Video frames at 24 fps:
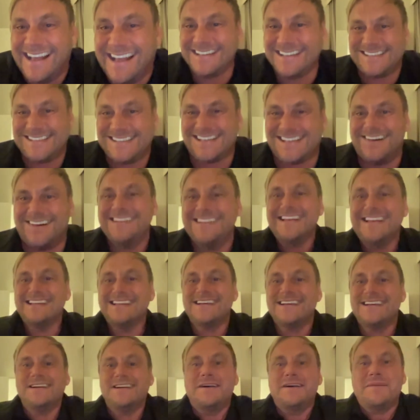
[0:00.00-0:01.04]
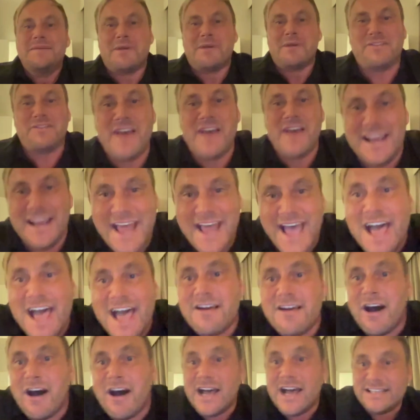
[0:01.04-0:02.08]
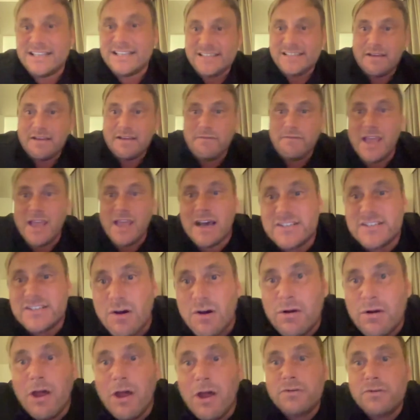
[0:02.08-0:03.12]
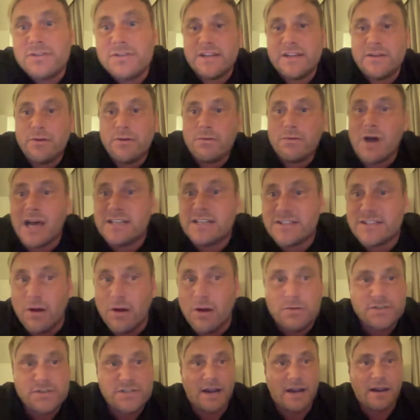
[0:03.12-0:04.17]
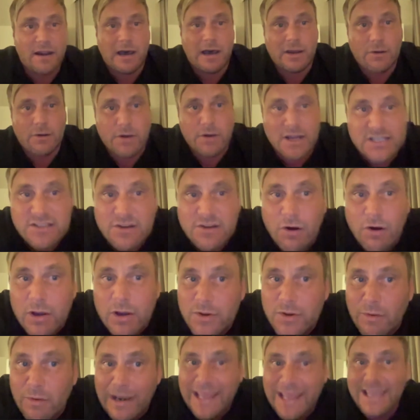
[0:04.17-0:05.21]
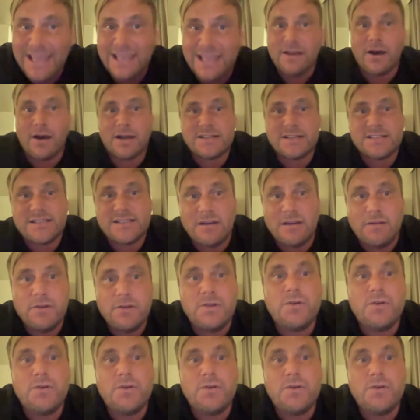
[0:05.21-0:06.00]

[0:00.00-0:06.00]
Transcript: So, but we are there, guys. We are so close, and you guys knows that are on this call, you leaders.